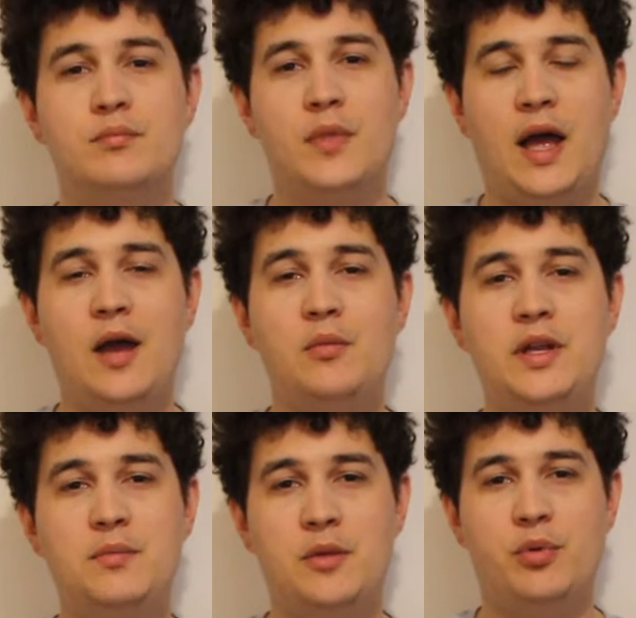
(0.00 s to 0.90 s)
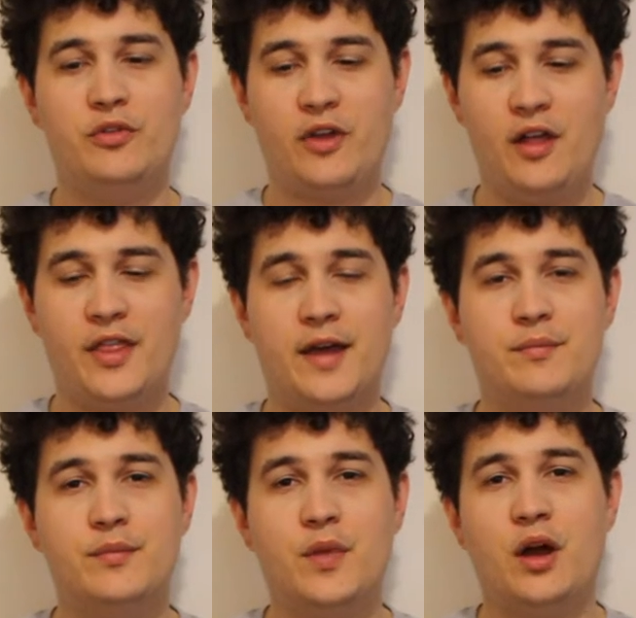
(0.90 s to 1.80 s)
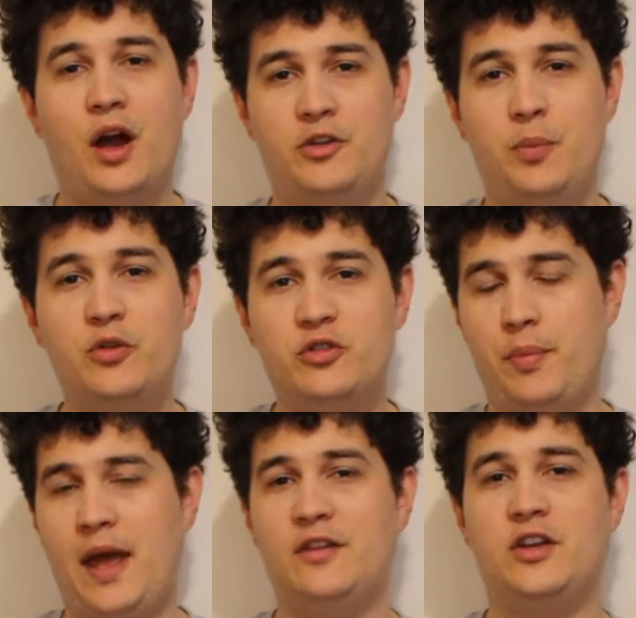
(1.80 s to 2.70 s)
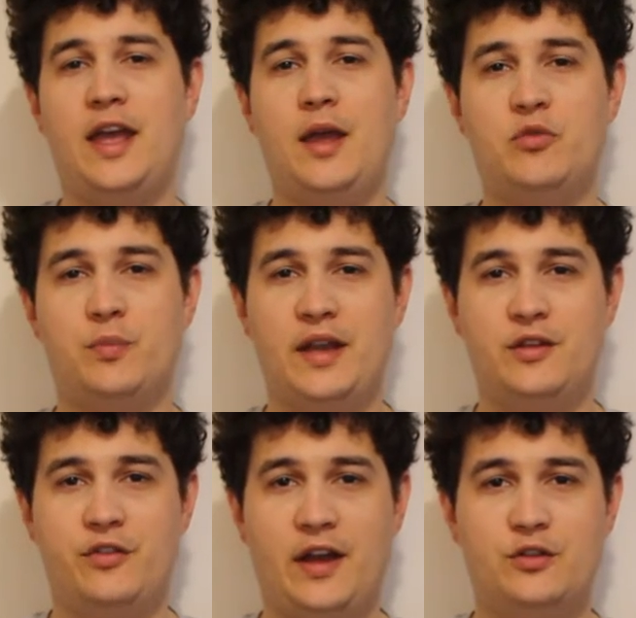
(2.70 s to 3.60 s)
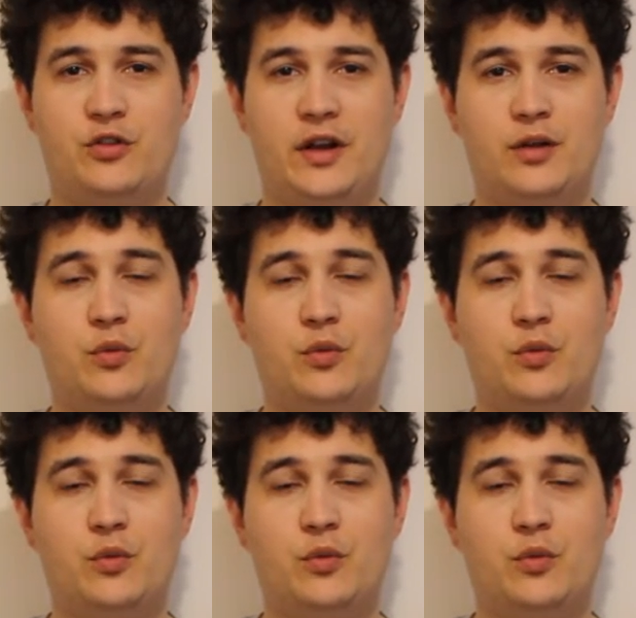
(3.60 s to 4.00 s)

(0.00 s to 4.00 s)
But how many meeples are there? I spoke to Panda Games Manufacturing,